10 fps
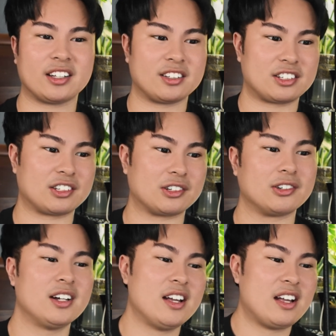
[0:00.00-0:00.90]
And so
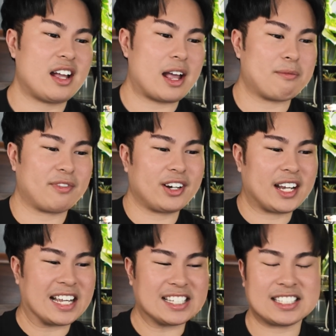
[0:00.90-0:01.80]
I'm very
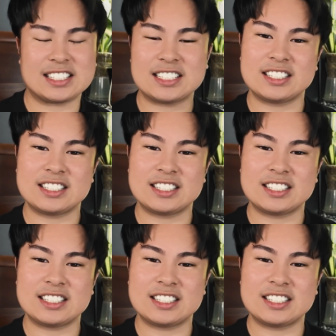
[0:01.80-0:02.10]
hesitant